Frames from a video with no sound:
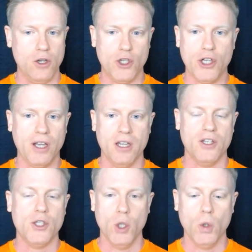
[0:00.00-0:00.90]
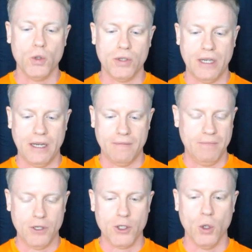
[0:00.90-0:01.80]
stuck in a
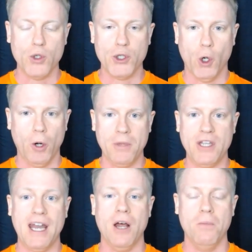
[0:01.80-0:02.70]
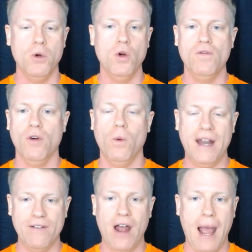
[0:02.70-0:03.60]
snowstorm, you cannot move or
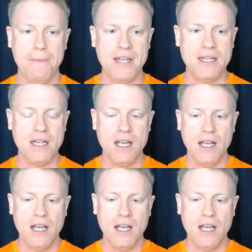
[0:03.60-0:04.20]
whatever happened,